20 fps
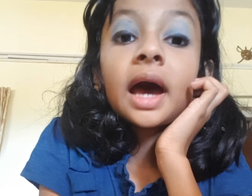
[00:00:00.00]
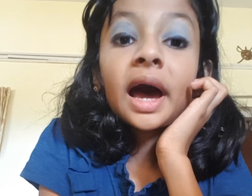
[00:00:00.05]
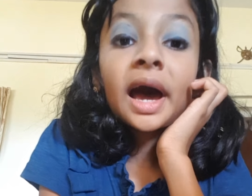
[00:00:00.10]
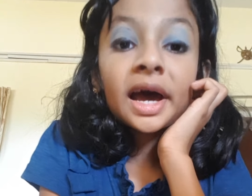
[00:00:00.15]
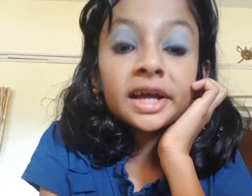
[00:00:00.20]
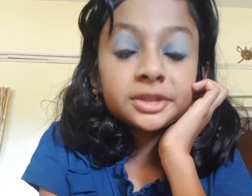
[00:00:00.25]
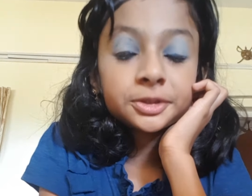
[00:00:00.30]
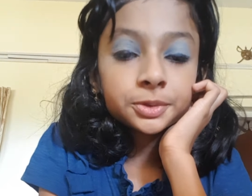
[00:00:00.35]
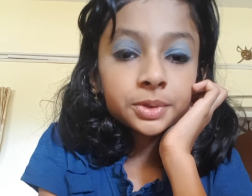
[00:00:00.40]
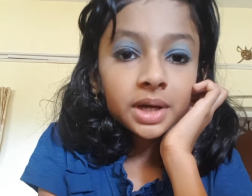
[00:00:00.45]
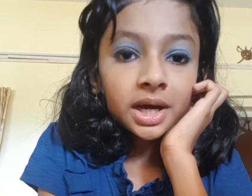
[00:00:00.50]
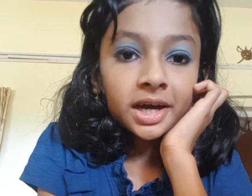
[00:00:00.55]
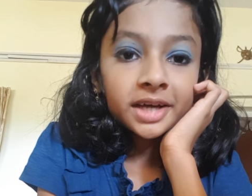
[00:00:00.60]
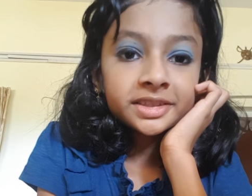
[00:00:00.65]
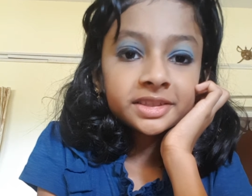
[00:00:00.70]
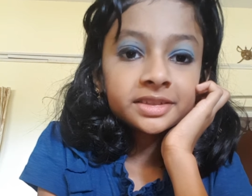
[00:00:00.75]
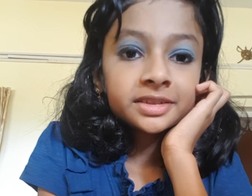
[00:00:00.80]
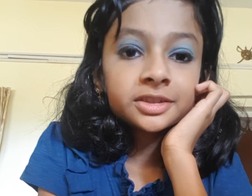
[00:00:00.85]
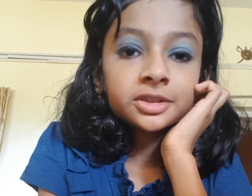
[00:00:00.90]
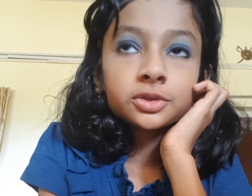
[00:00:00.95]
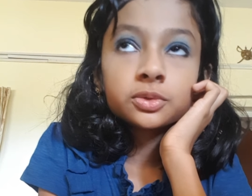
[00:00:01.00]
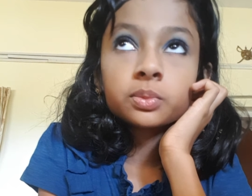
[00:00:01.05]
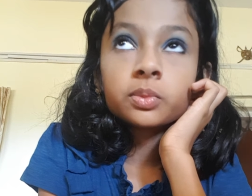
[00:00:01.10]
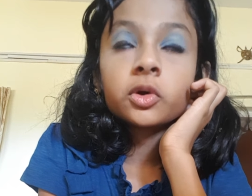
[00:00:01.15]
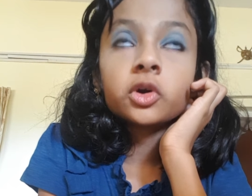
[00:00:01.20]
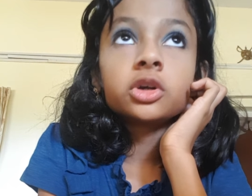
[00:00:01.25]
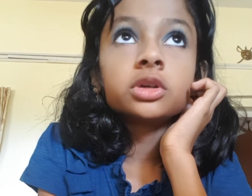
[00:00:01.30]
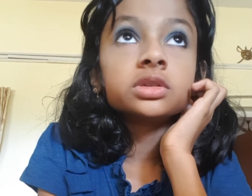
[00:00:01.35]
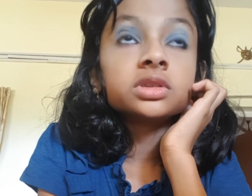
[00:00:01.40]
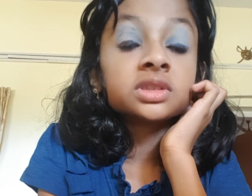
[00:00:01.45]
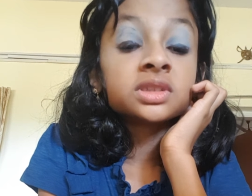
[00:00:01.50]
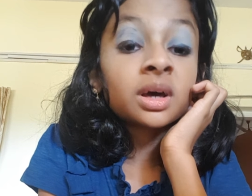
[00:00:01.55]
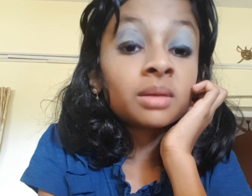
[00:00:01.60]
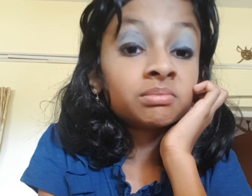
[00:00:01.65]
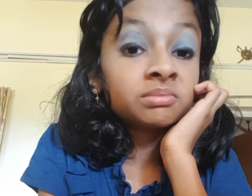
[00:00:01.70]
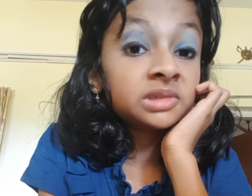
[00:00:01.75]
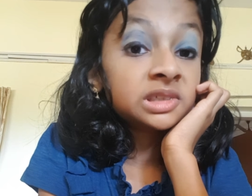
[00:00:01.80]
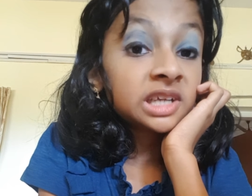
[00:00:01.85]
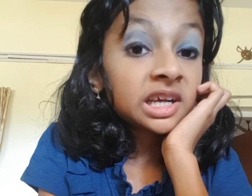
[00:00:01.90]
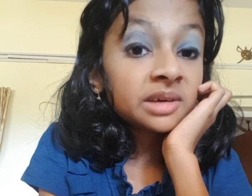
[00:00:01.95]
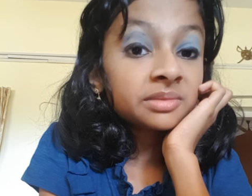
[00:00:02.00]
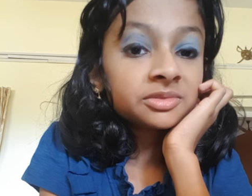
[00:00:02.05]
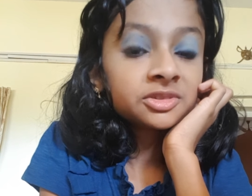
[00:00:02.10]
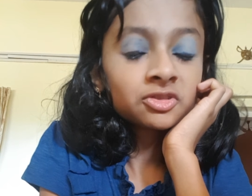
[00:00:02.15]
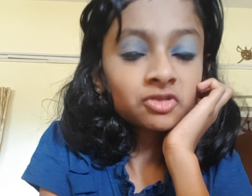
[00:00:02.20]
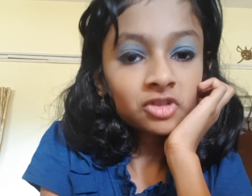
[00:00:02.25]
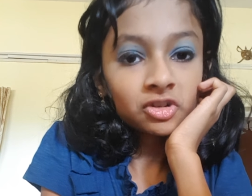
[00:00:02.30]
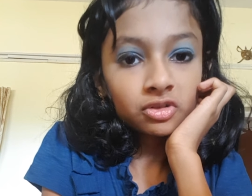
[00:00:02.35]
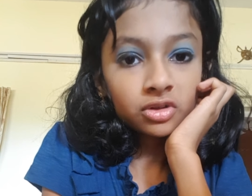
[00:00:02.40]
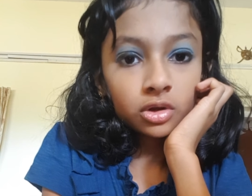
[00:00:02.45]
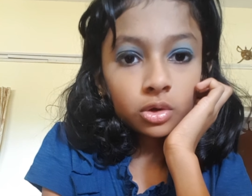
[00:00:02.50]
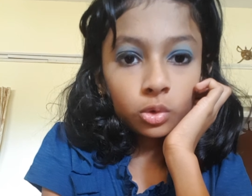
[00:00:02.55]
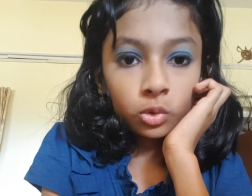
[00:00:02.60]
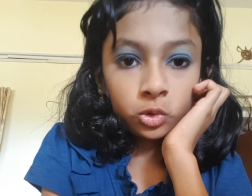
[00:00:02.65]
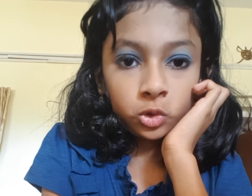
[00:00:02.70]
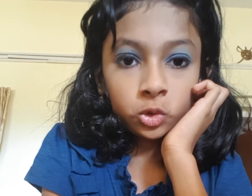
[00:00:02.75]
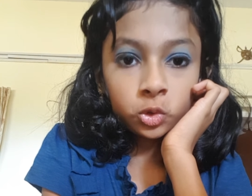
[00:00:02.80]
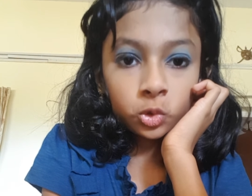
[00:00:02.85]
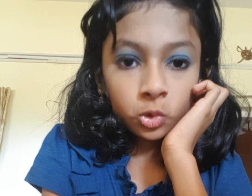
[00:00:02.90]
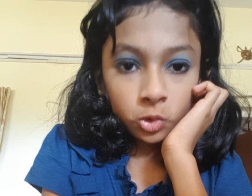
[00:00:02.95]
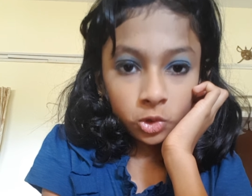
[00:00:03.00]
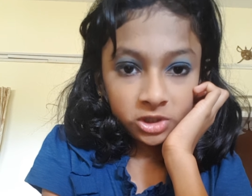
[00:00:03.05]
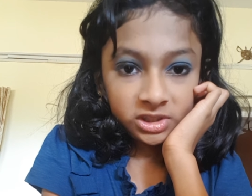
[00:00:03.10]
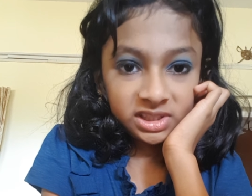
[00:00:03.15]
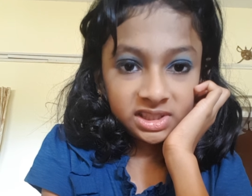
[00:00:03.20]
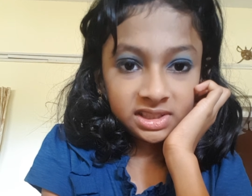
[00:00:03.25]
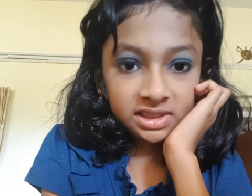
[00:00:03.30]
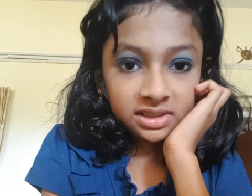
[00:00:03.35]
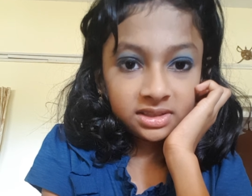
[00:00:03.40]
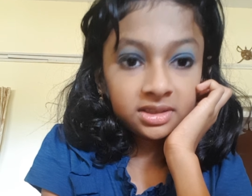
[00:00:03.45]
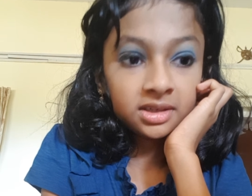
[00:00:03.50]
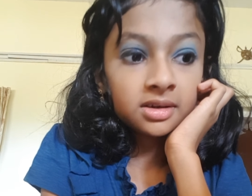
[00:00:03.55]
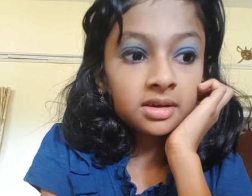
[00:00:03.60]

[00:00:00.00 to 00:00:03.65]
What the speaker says: And you guys, tomorrow sometimes we will go to Cochin.